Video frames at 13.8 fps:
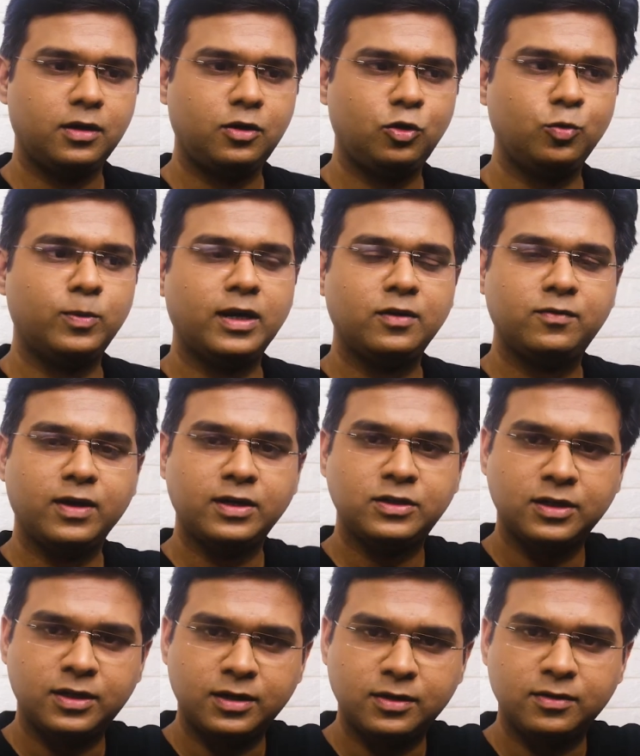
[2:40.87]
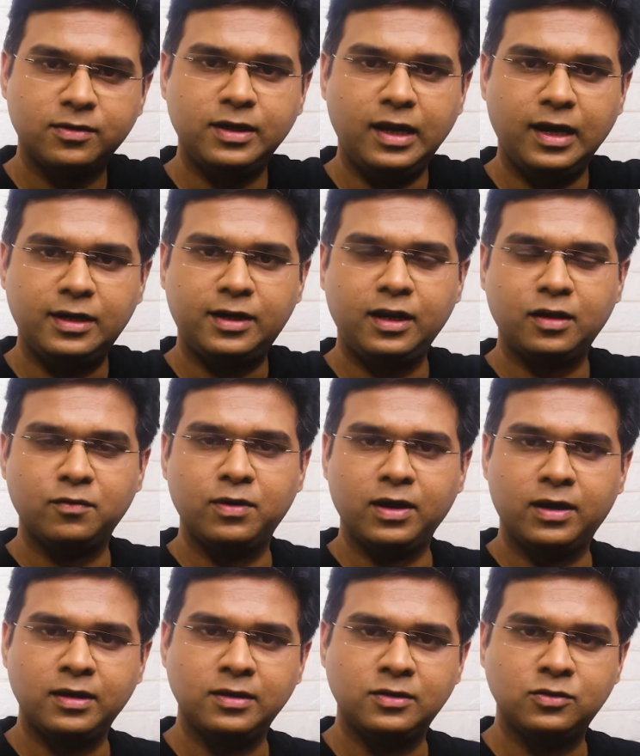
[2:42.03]
to manufacture electric
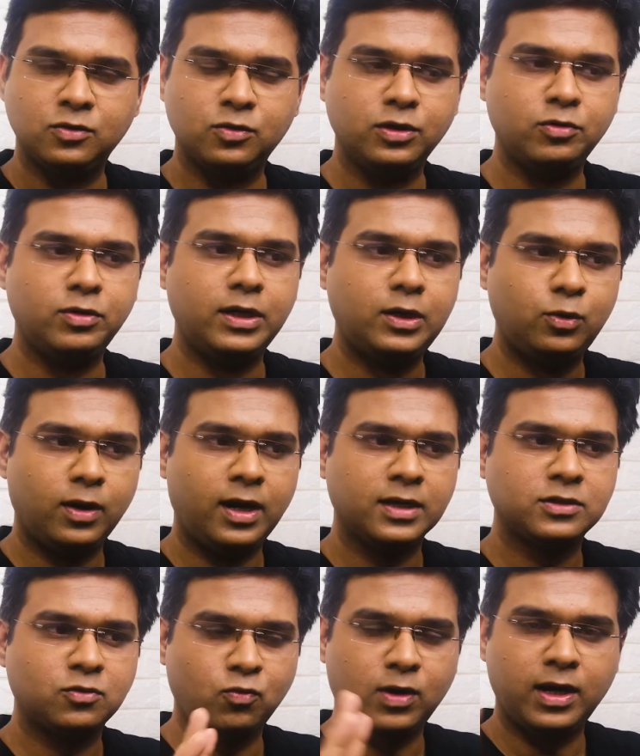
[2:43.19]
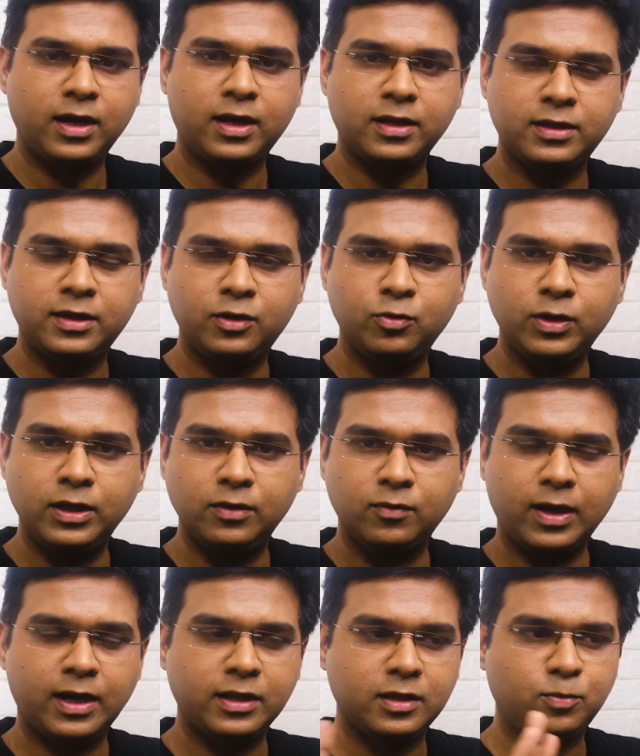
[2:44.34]
vehicles, so you need to ask, why are they
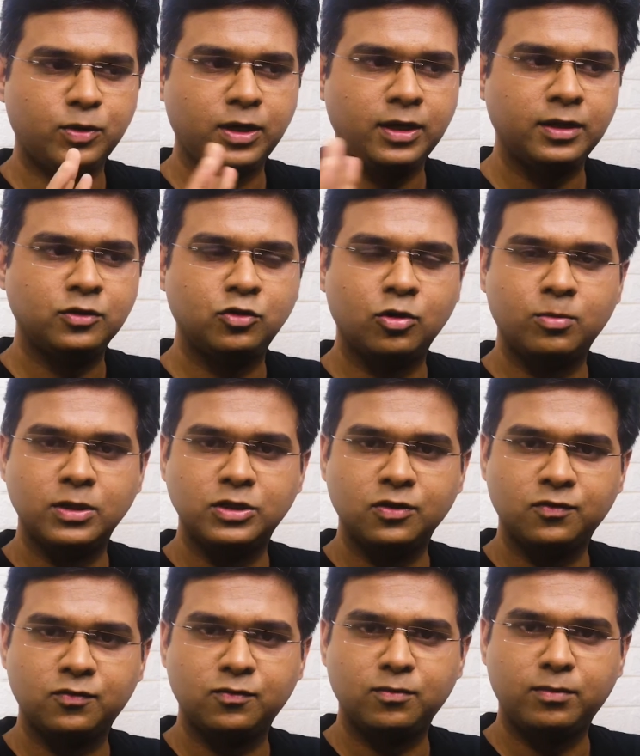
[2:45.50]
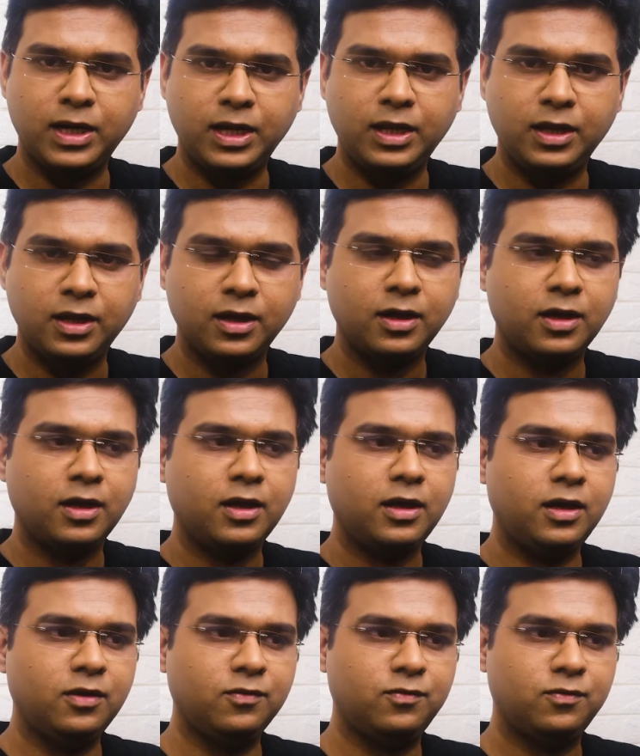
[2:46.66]
putting in so much of money?
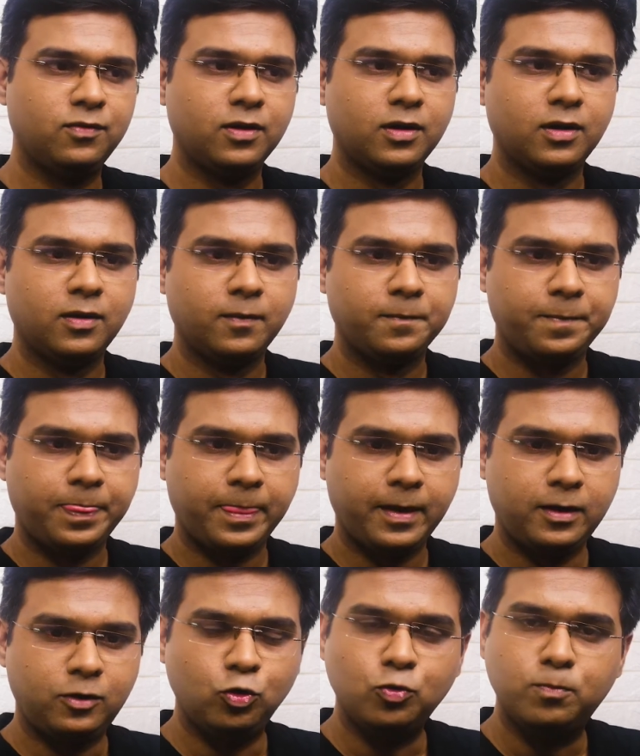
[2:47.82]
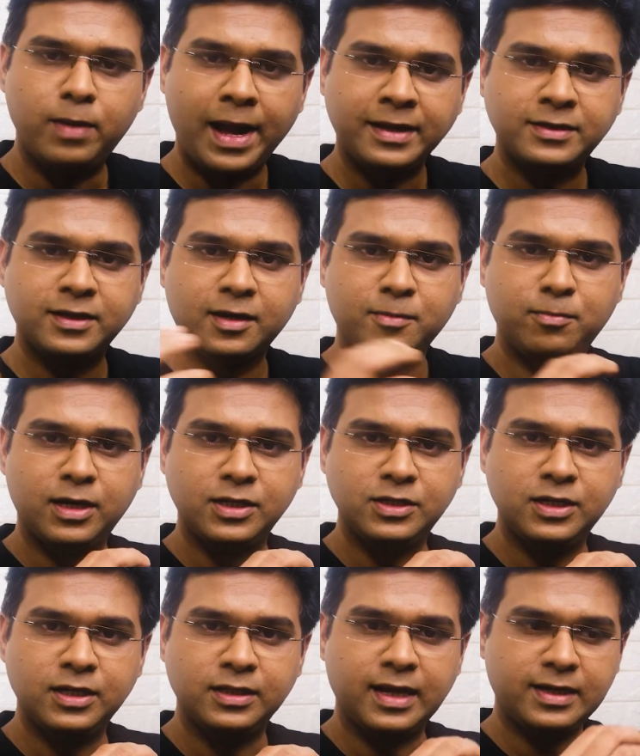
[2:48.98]
If two banks are
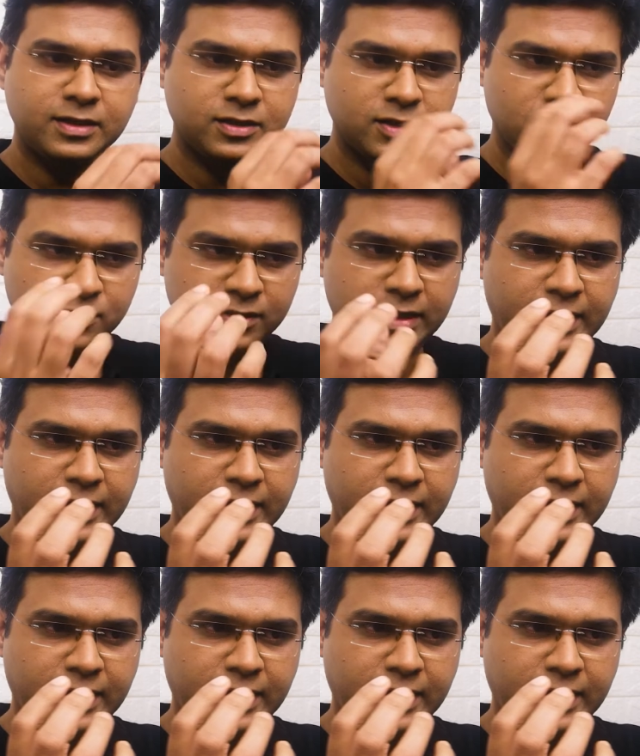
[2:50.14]
merging, that's a